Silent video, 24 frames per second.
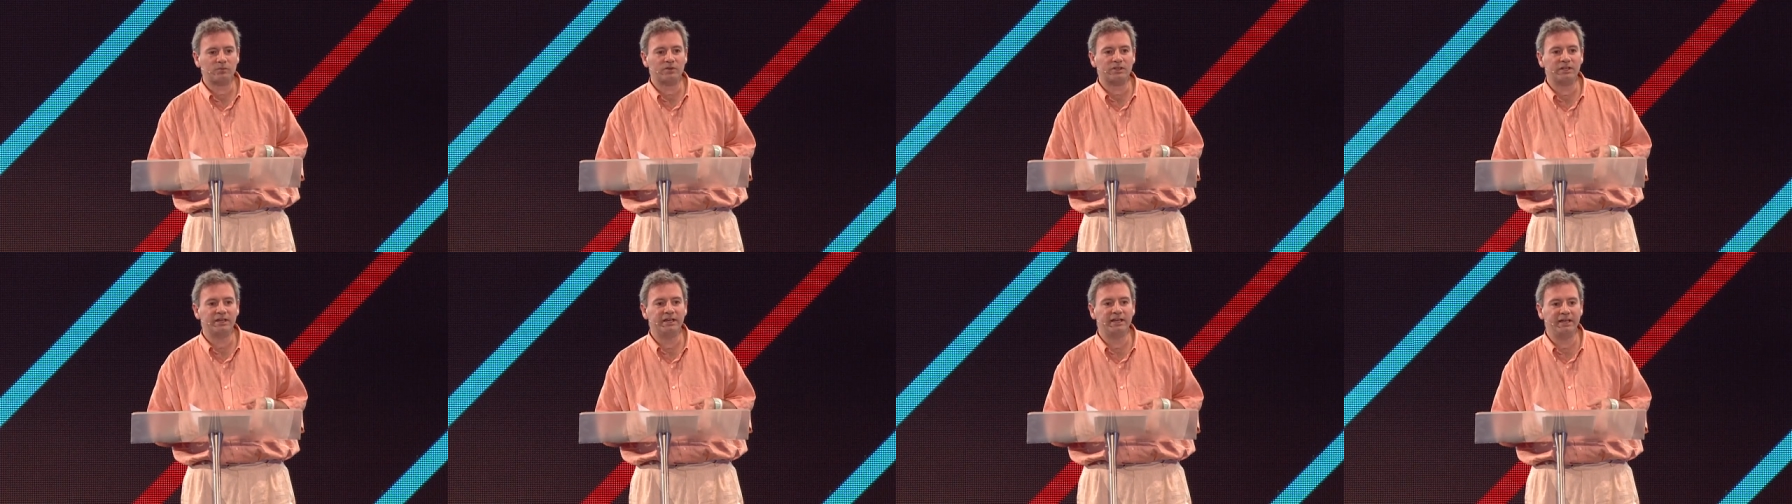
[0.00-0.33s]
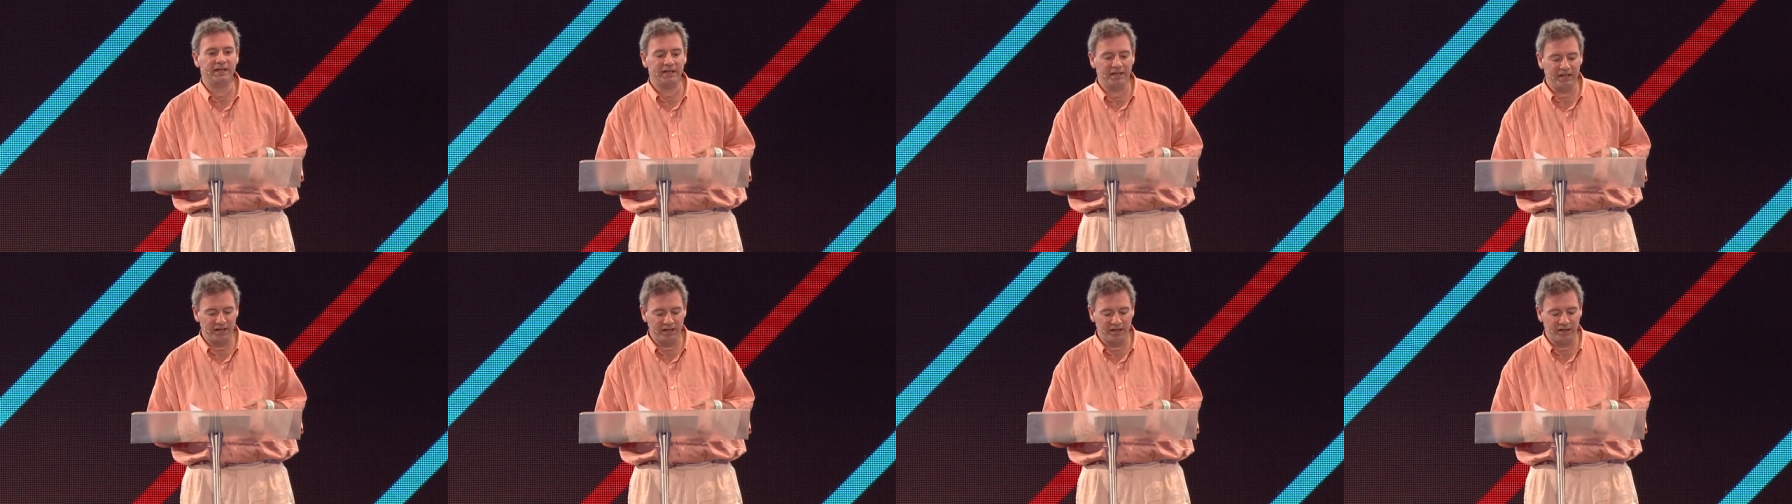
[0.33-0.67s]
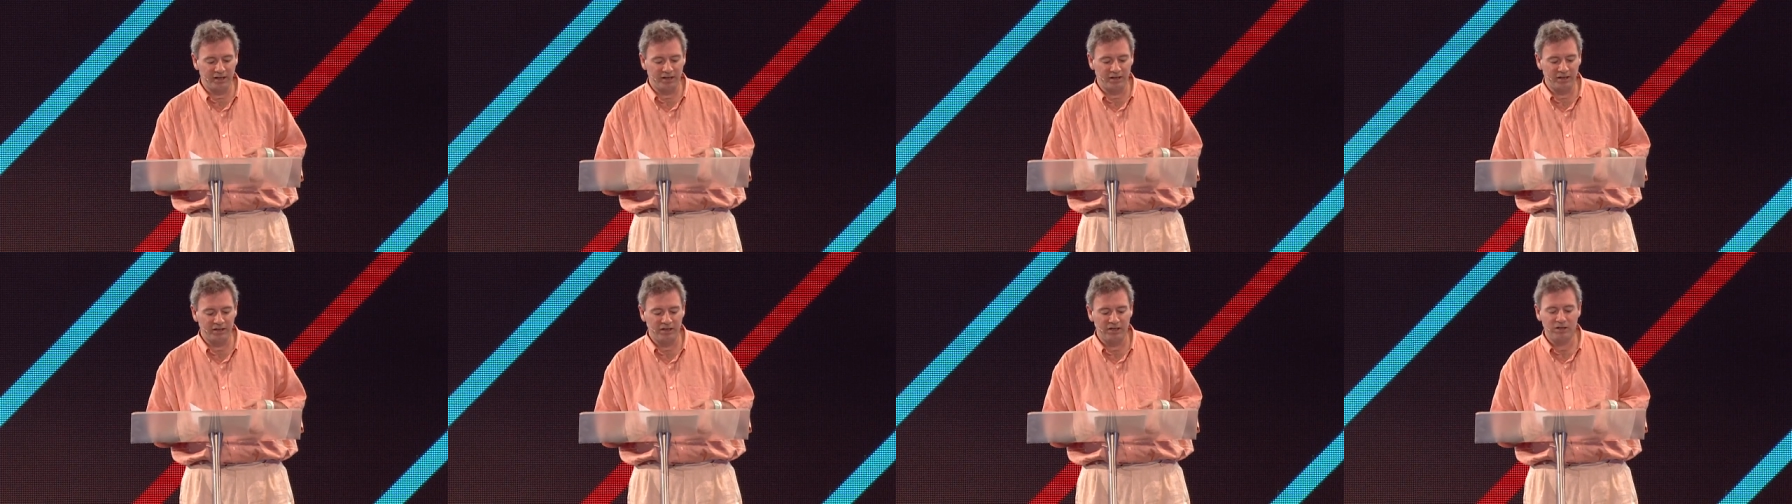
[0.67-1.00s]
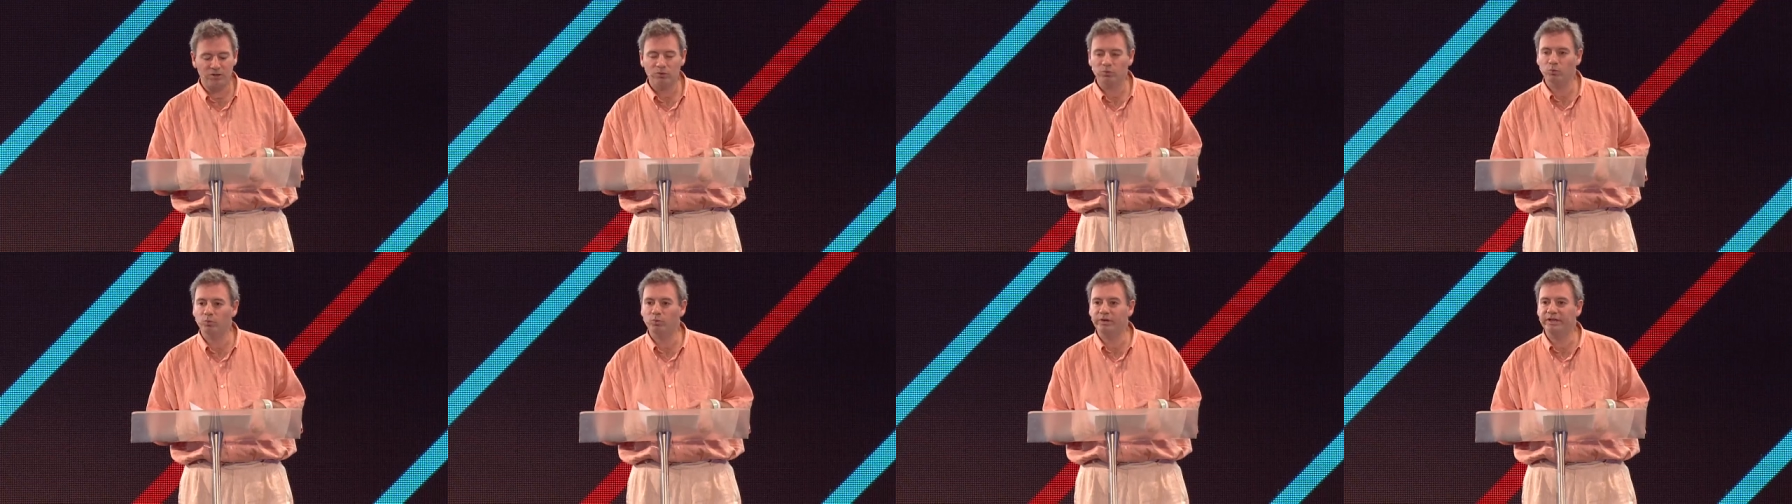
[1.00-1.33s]
Here
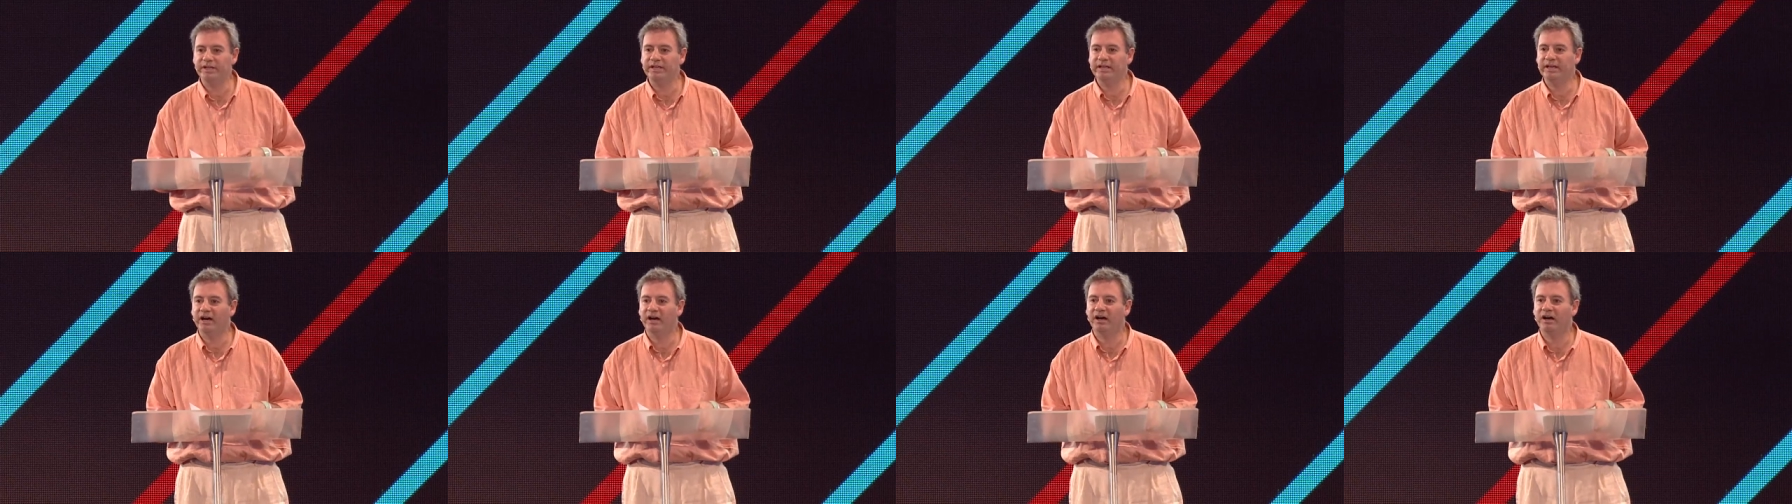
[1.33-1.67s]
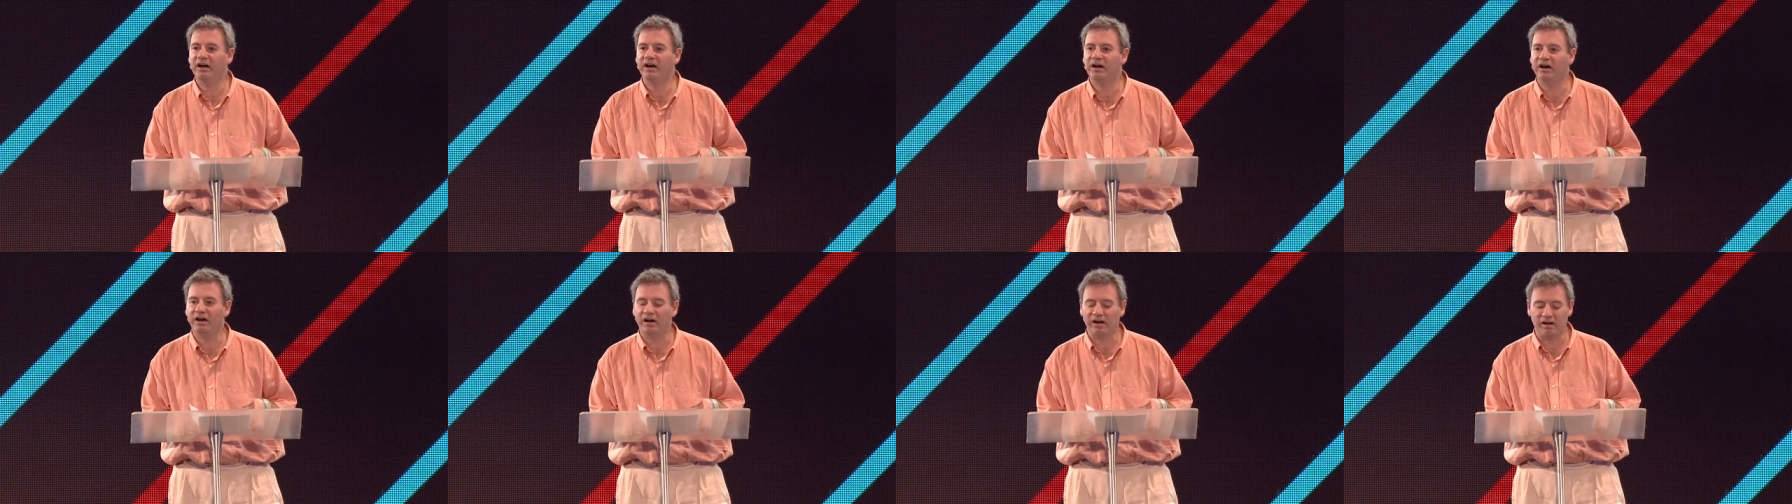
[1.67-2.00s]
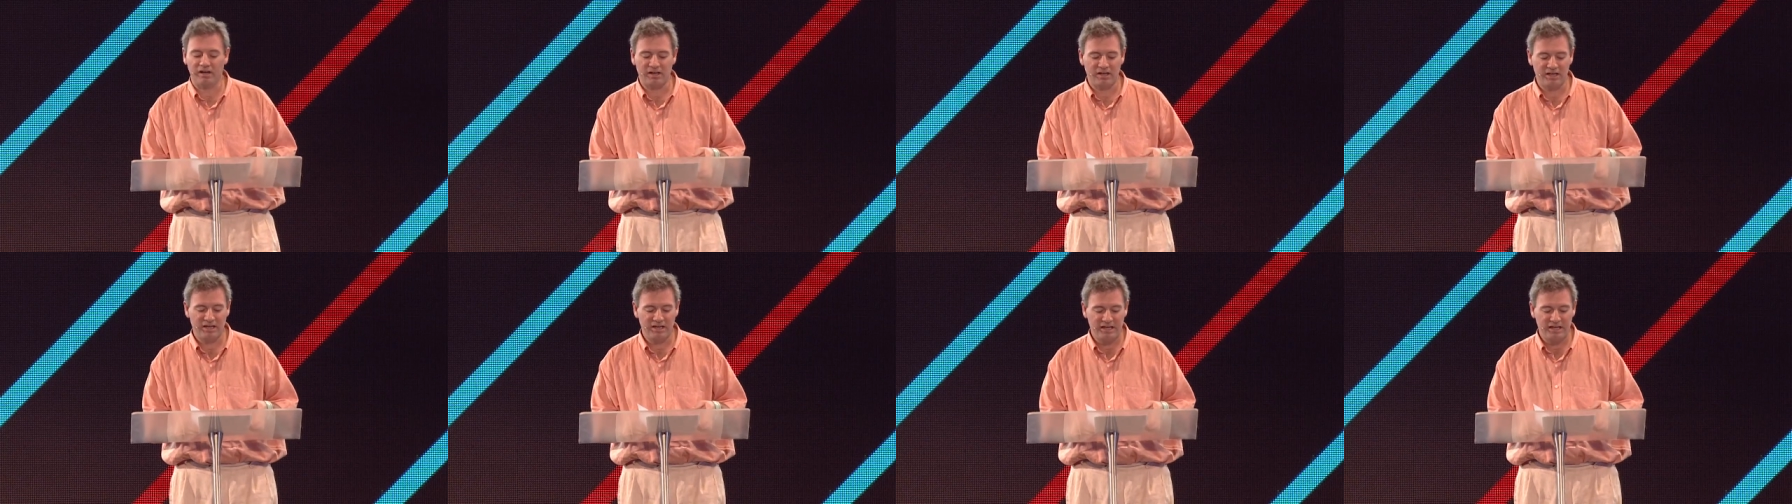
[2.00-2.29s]
we are